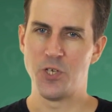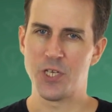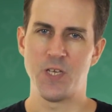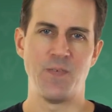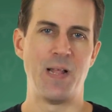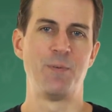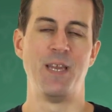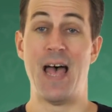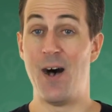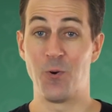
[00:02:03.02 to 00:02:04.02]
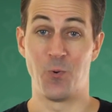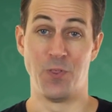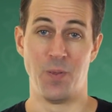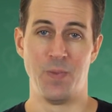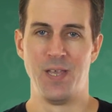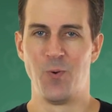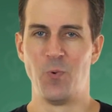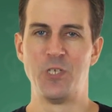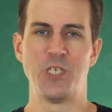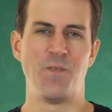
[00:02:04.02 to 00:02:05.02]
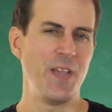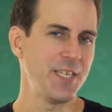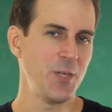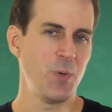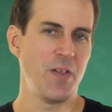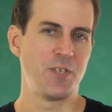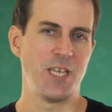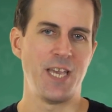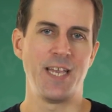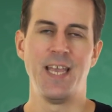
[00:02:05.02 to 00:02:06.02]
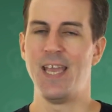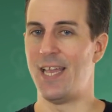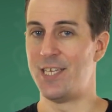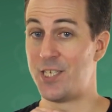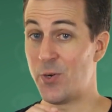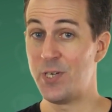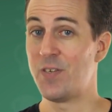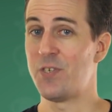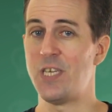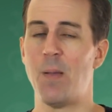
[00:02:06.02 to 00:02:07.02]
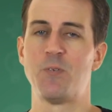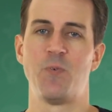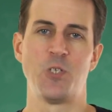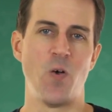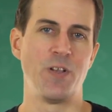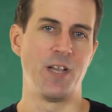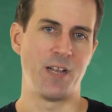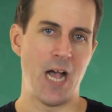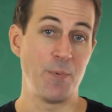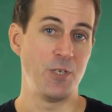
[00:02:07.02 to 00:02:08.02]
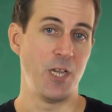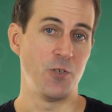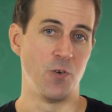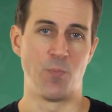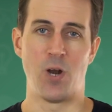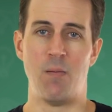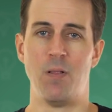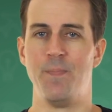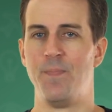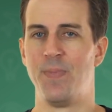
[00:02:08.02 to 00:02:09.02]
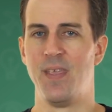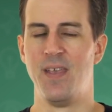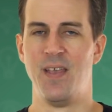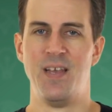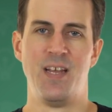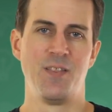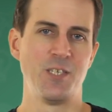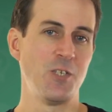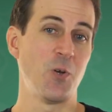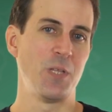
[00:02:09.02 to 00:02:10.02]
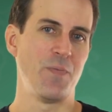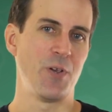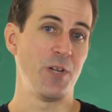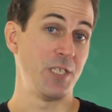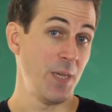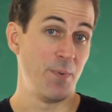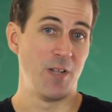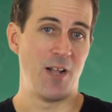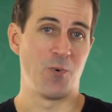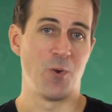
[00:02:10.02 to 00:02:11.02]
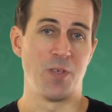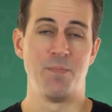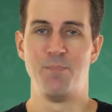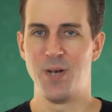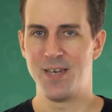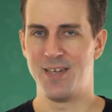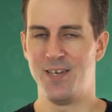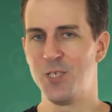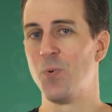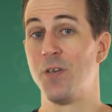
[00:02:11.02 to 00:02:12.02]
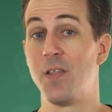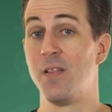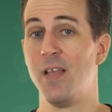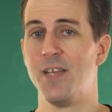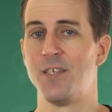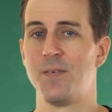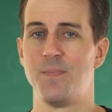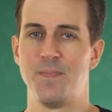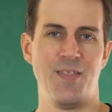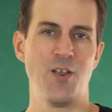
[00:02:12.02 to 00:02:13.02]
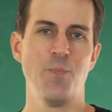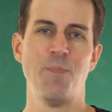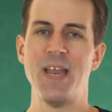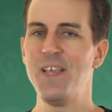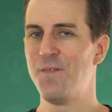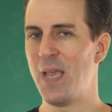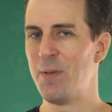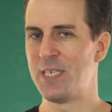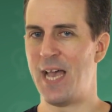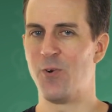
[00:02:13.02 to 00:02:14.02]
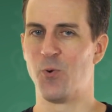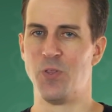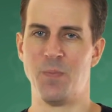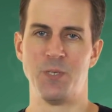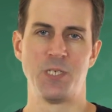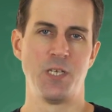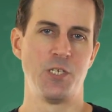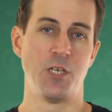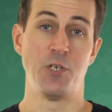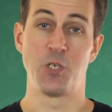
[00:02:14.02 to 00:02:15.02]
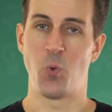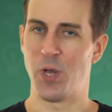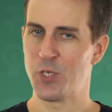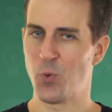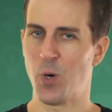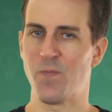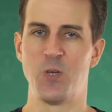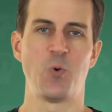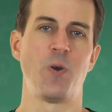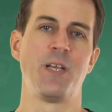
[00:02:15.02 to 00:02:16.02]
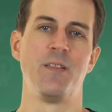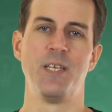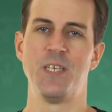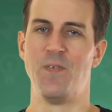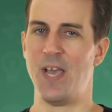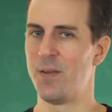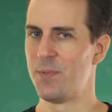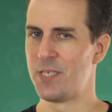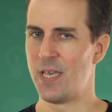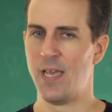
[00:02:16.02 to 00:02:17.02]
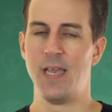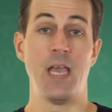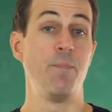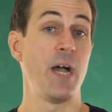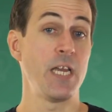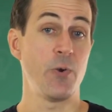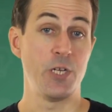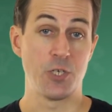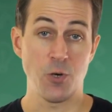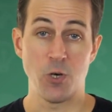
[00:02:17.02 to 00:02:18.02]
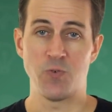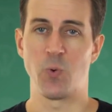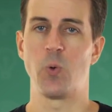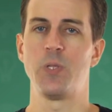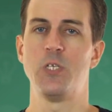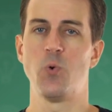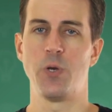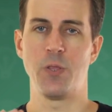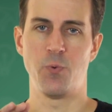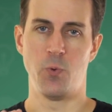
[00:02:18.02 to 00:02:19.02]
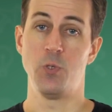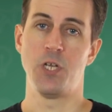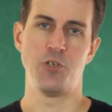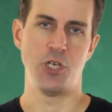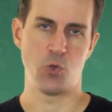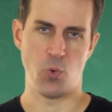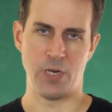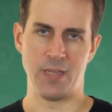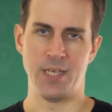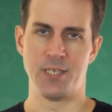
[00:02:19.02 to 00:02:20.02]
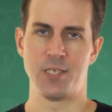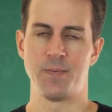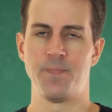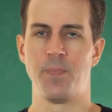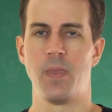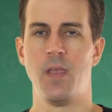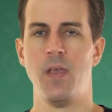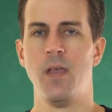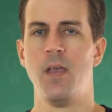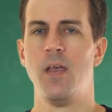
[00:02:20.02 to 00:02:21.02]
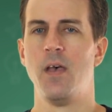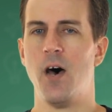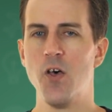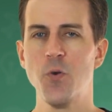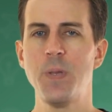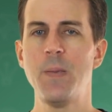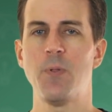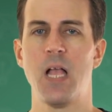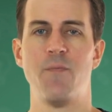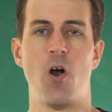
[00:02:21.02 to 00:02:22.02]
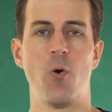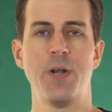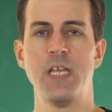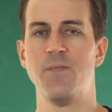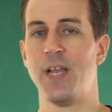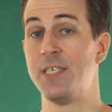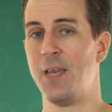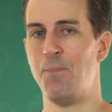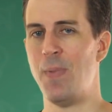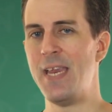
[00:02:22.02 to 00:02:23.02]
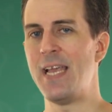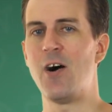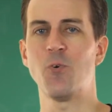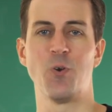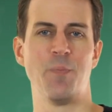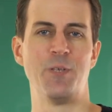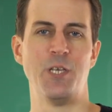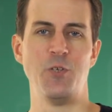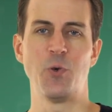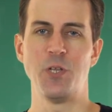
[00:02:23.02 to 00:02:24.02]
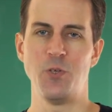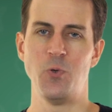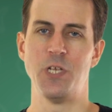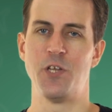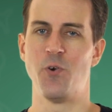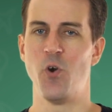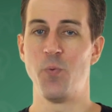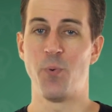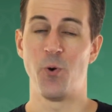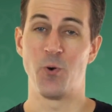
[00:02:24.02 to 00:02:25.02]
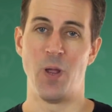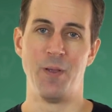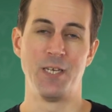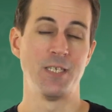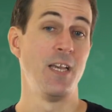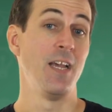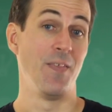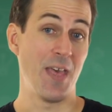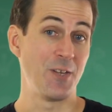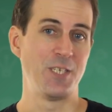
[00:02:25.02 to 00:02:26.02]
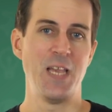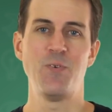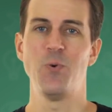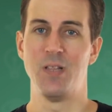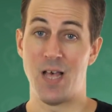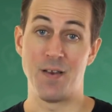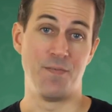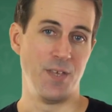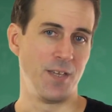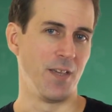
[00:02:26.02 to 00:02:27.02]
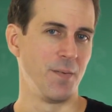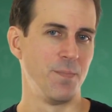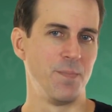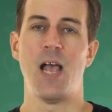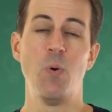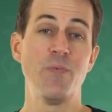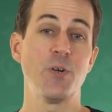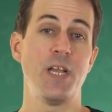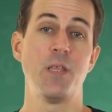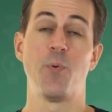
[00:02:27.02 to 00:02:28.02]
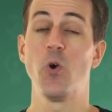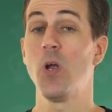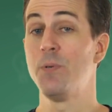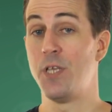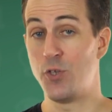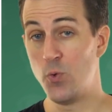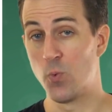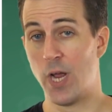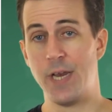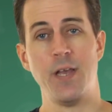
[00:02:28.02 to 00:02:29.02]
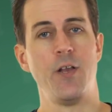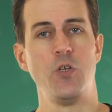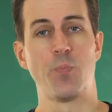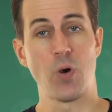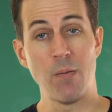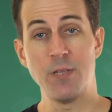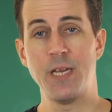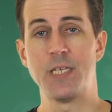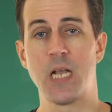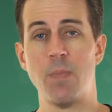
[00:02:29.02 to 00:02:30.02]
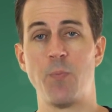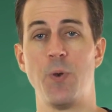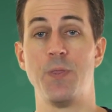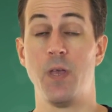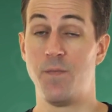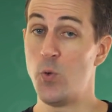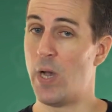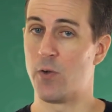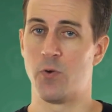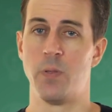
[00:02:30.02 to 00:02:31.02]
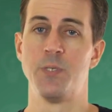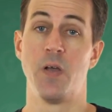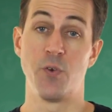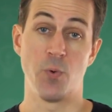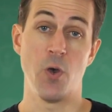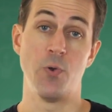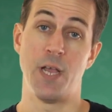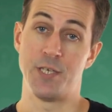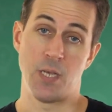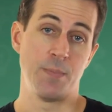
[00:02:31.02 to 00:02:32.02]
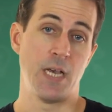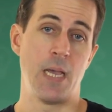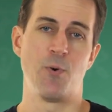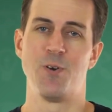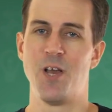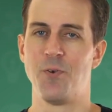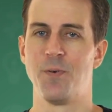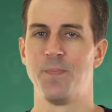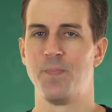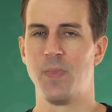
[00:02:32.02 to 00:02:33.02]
just developed an algorithm, which is a fancy way of saying a series of steps for solving a computational problem. This is only a very simple algorithm, but it is one nonetheless. There are many famous algorithms, such as quicksort for sorting a list of items, and binary search for quickly sorting through such a sorted list. Other people have already invented many algorithms that you can use in your own programmings, and that'll save you a lot of thinking. However, in the programs that you write, you'll probably need to come up with a few algorithms of your own at some time or another.